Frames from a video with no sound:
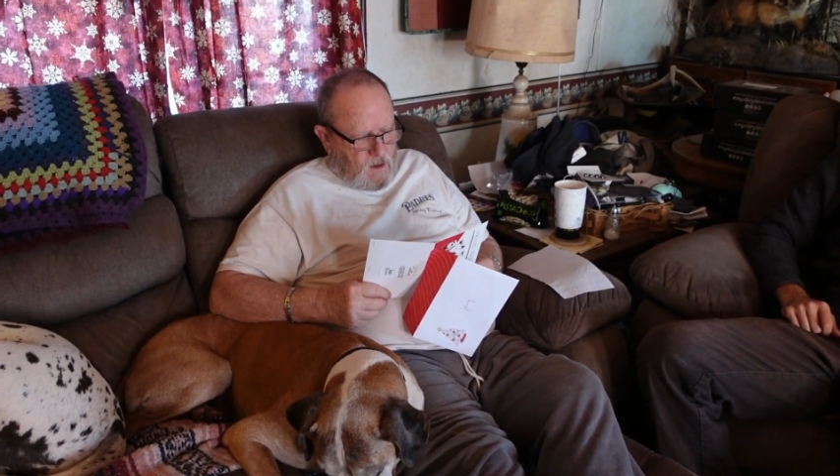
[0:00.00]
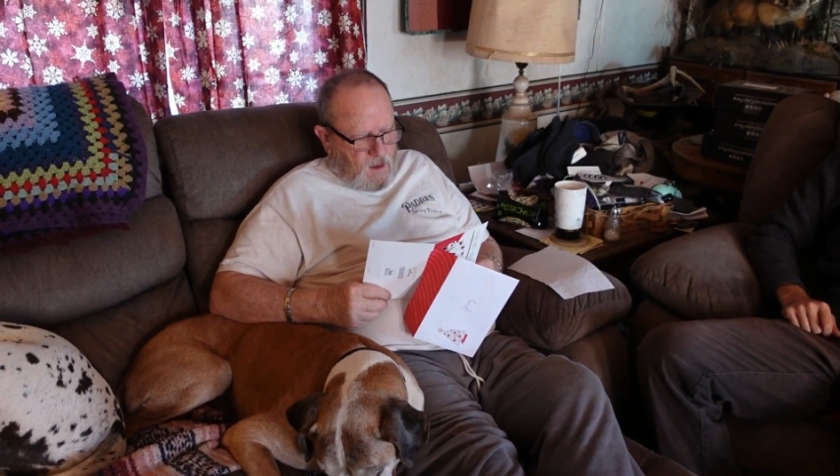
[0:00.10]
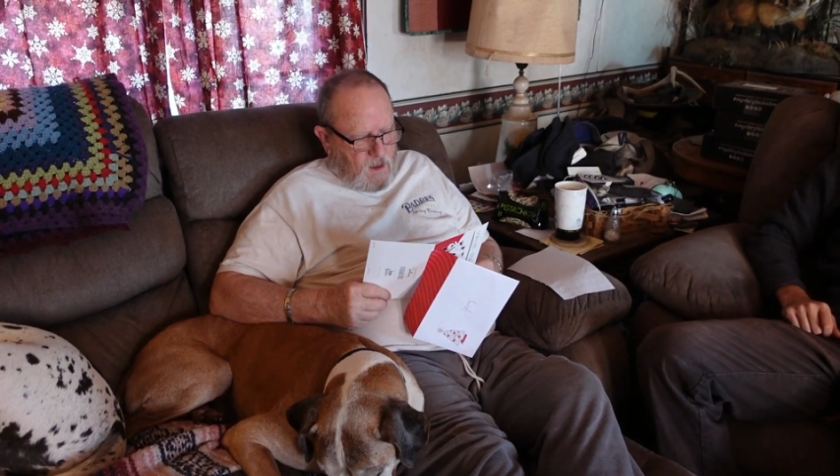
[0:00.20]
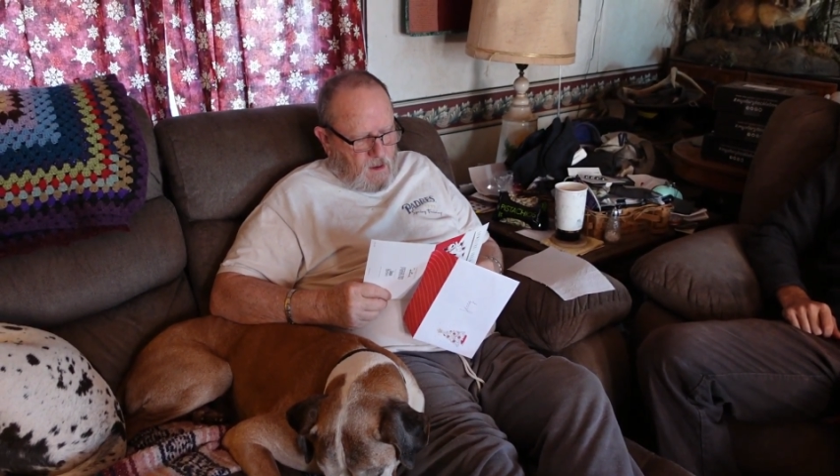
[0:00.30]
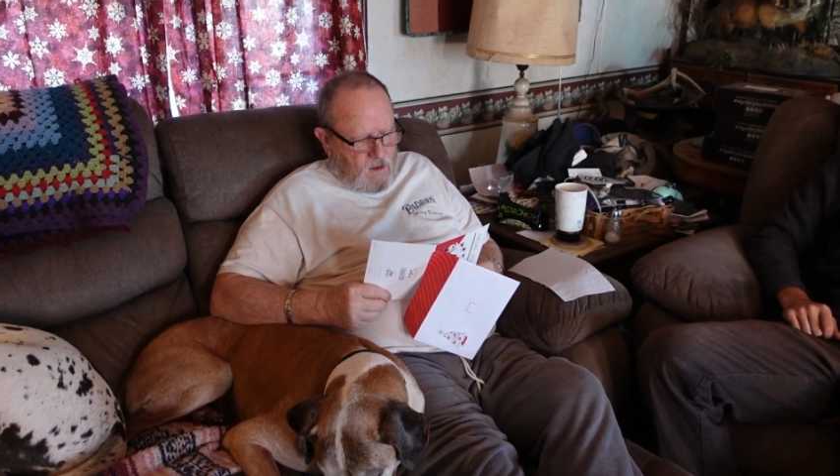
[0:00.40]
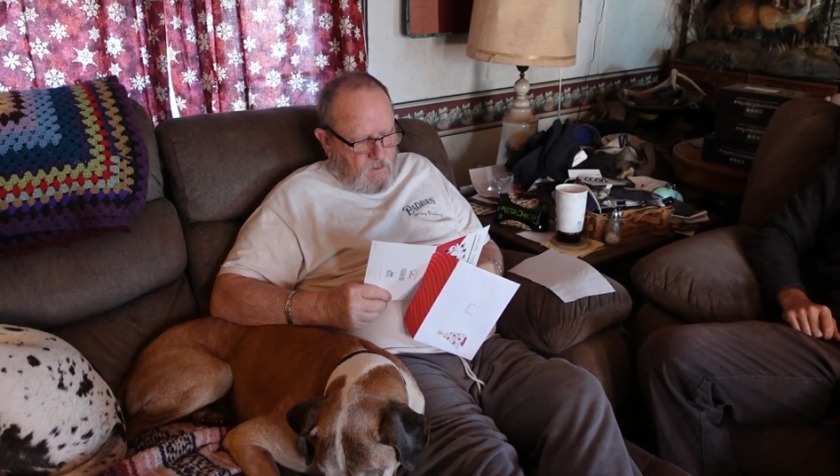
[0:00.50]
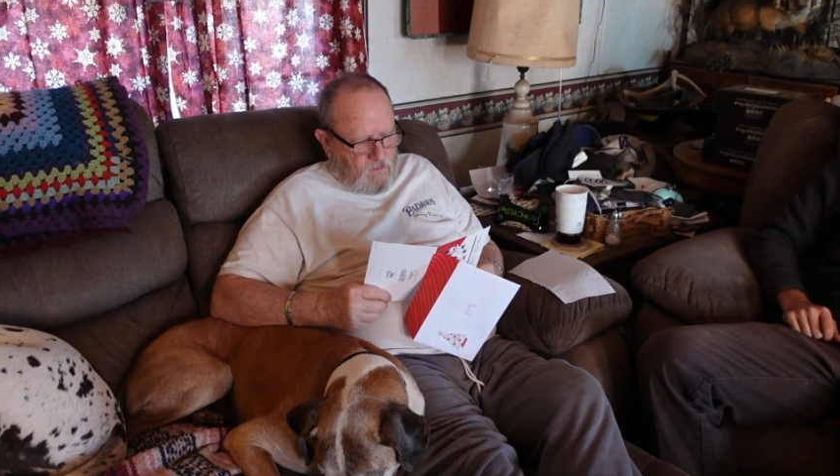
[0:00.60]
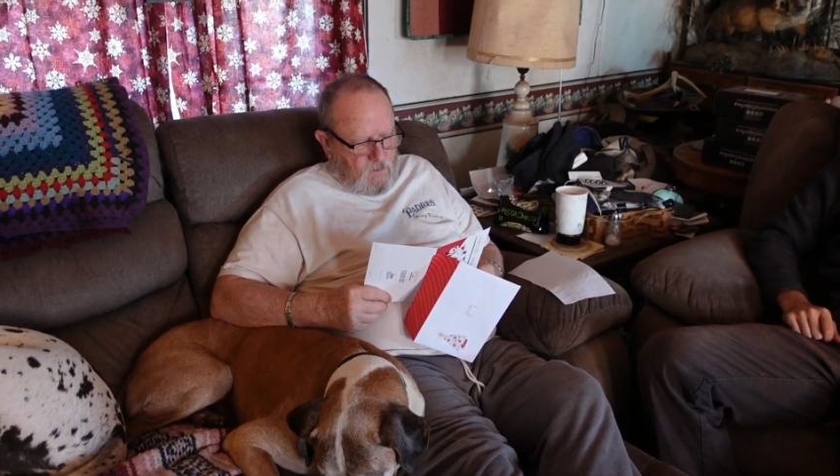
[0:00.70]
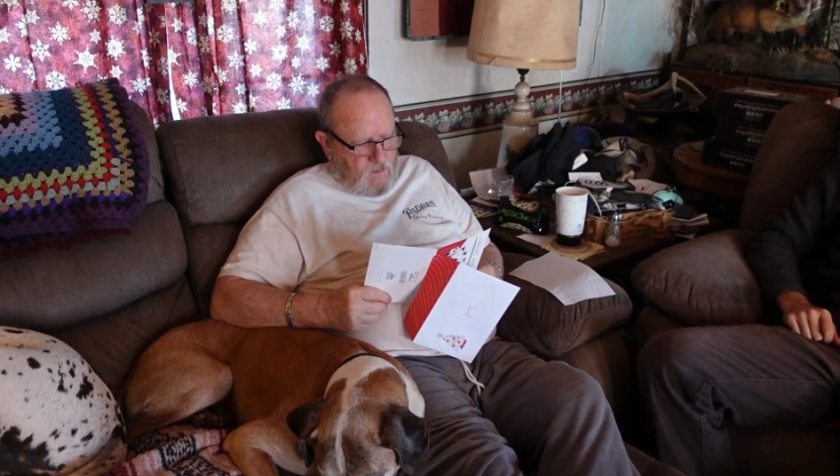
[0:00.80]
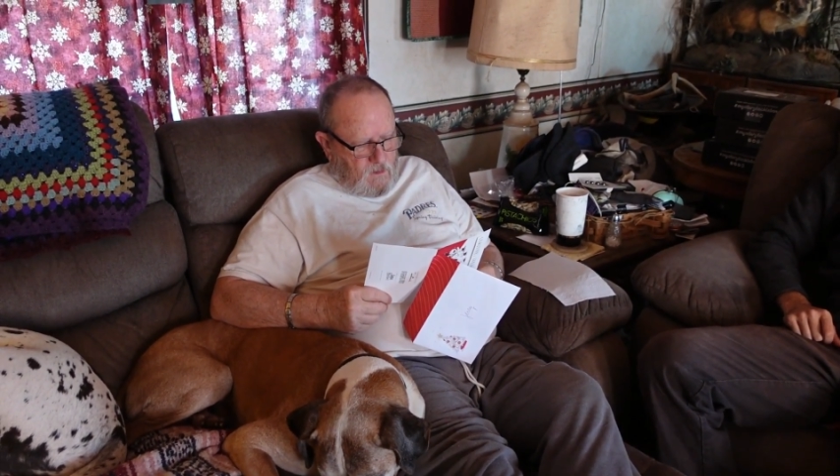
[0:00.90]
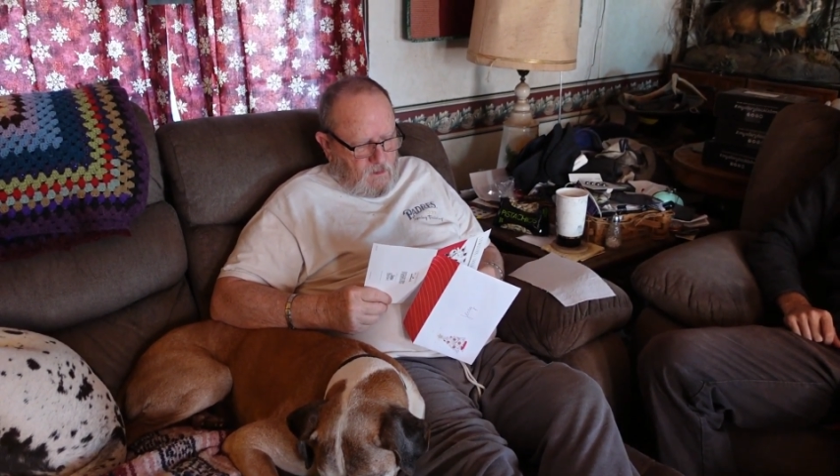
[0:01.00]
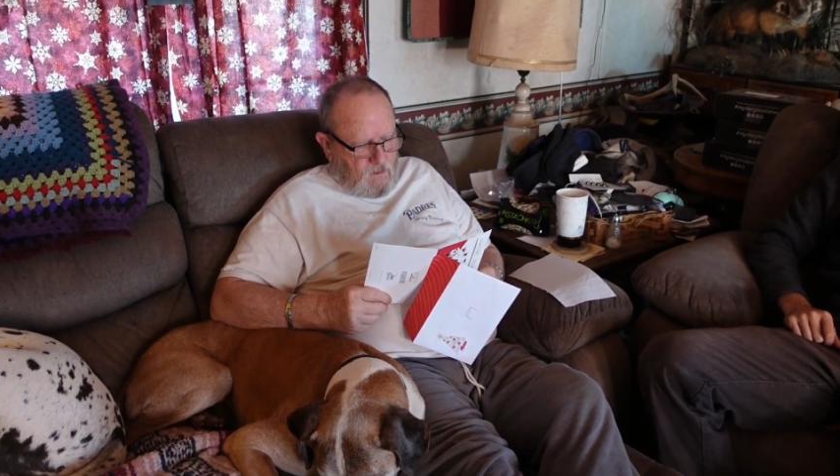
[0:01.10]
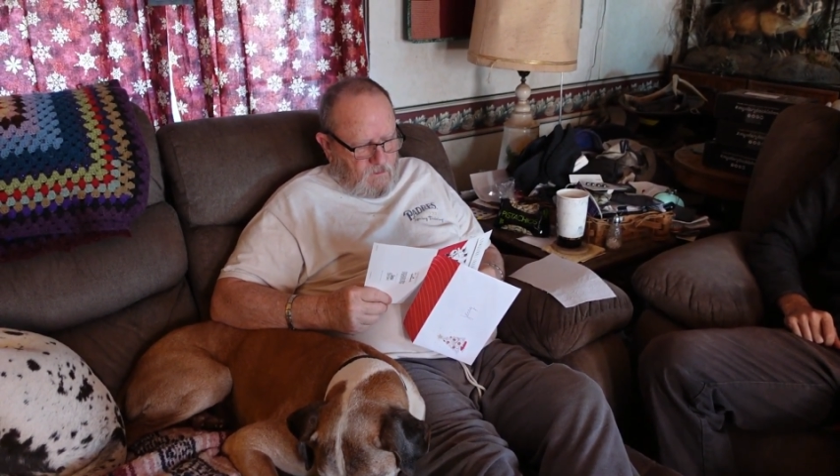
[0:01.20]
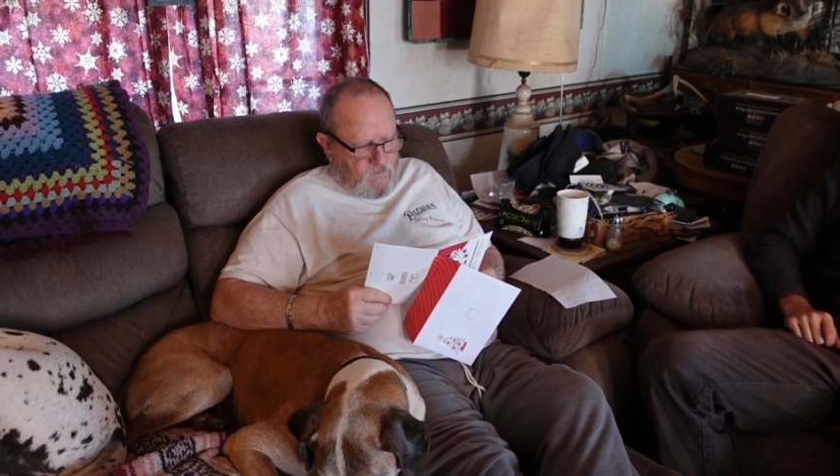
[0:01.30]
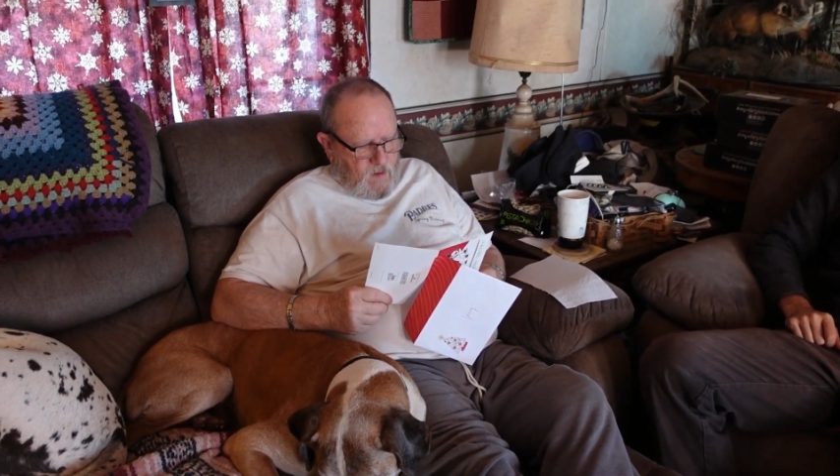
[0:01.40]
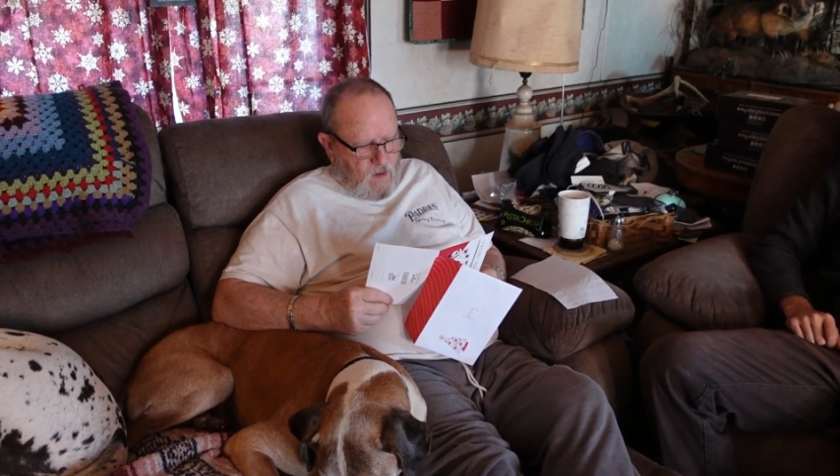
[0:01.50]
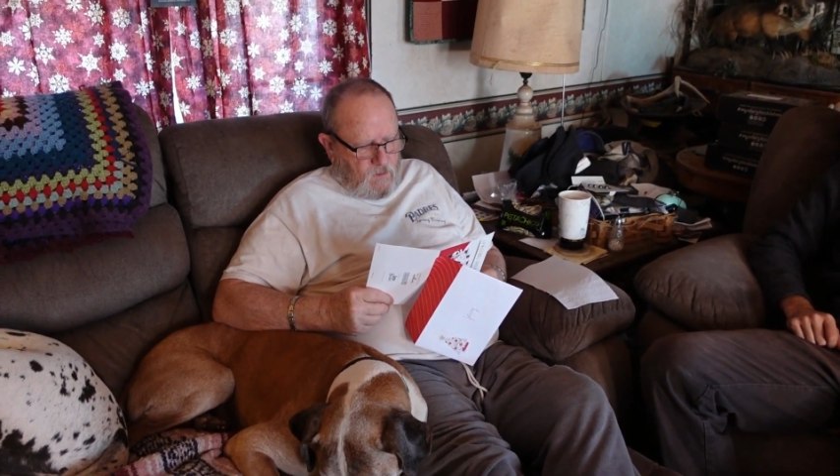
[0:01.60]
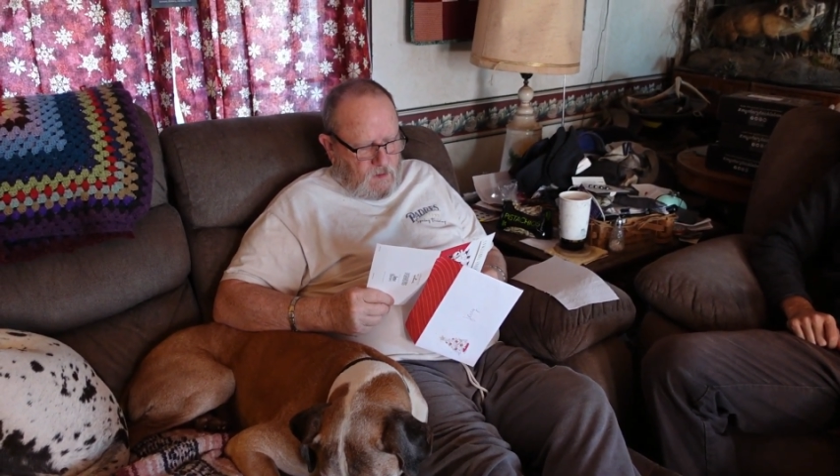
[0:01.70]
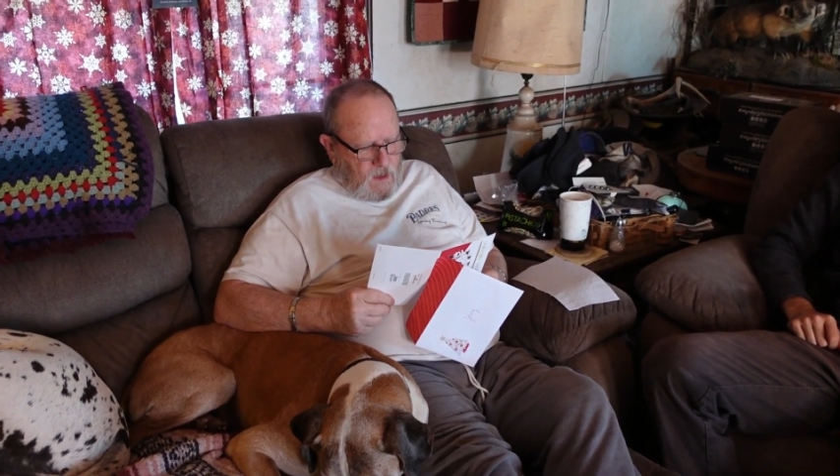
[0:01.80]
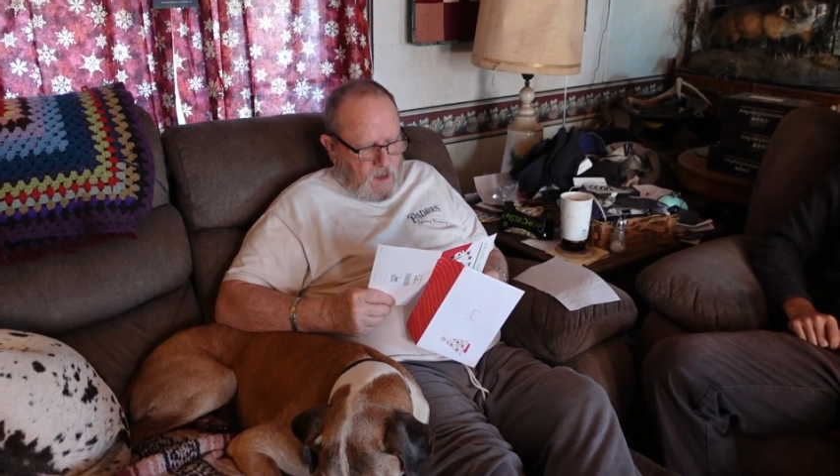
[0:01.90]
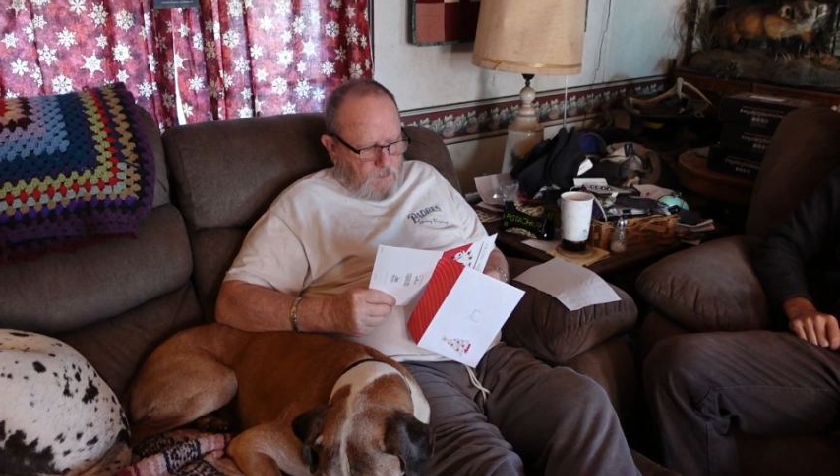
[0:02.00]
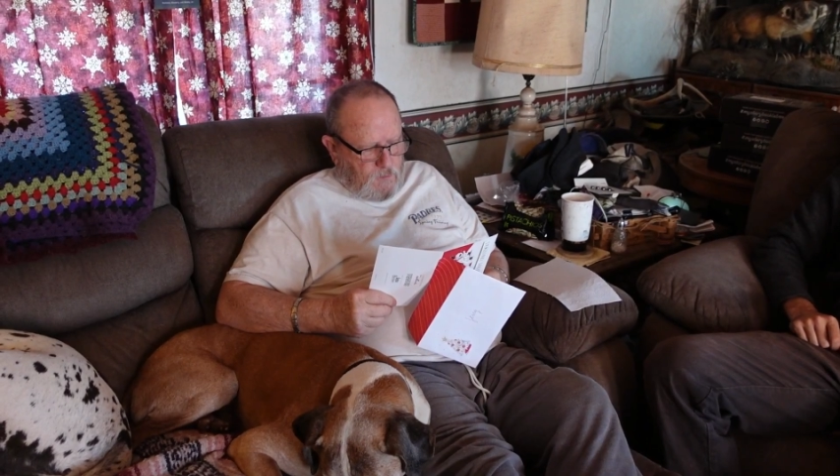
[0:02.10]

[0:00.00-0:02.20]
and found a